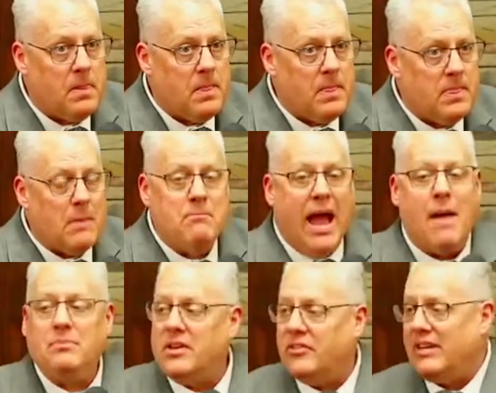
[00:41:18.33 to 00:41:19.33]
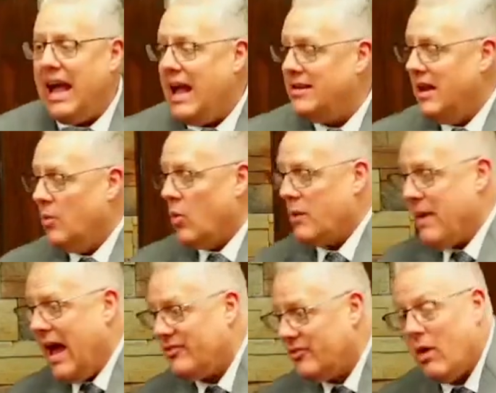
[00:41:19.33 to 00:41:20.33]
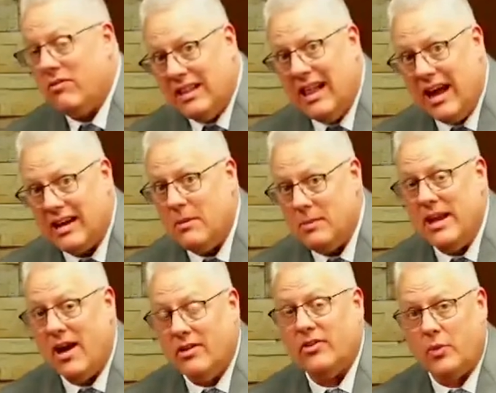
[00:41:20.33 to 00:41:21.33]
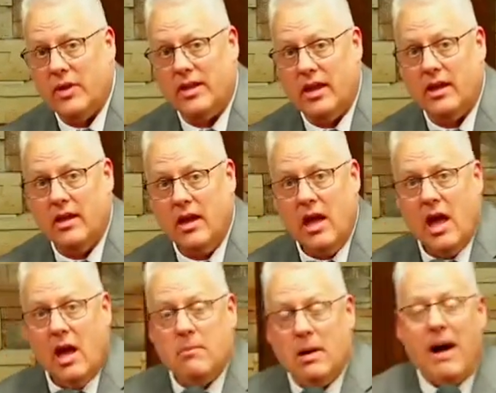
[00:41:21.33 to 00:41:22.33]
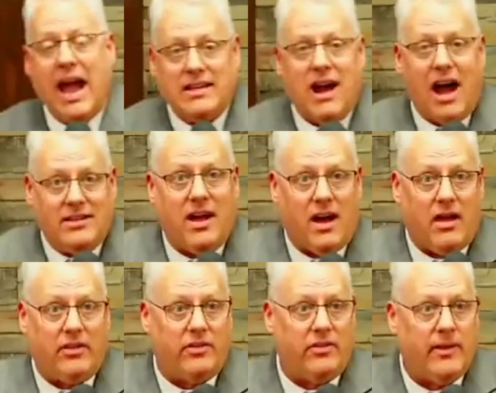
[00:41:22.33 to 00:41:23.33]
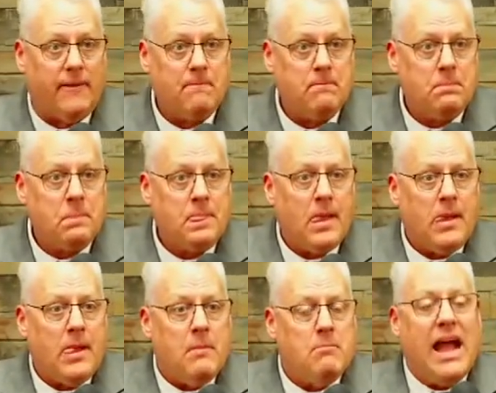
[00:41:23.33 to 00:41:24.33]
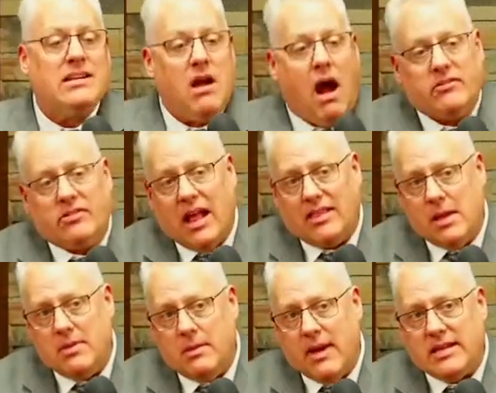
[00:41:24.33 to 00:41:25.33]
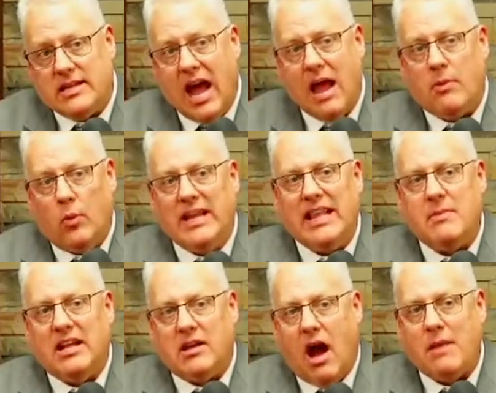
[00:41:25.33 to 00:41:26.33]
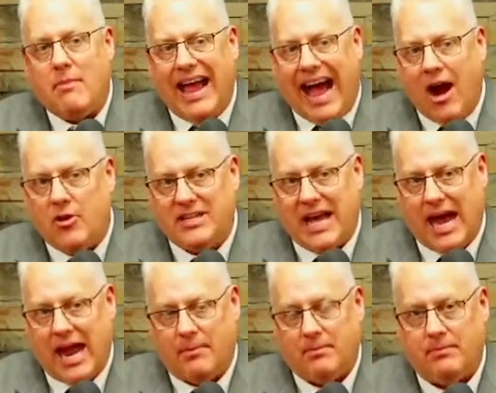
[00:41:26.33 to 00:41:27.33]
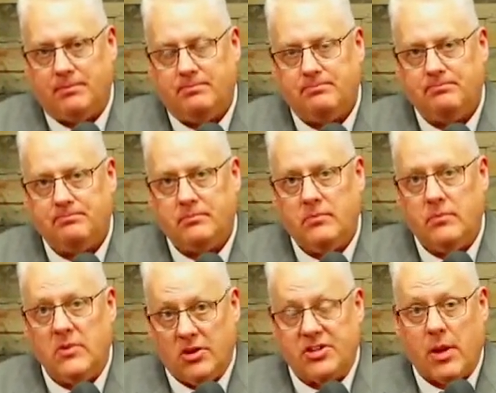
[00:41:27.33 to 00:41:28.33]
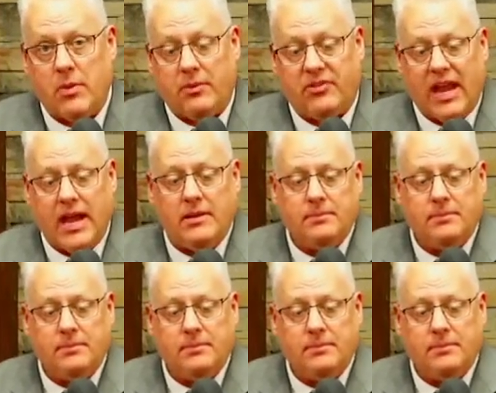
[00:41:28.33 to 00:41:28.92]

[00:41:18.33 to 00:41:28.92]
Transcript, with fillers: The Baptist God doesn't work past 12 o'clock. I'm going to be honest with you but my God does. My God's not limited by time, but we limit God by our time. You understand what I'm saying?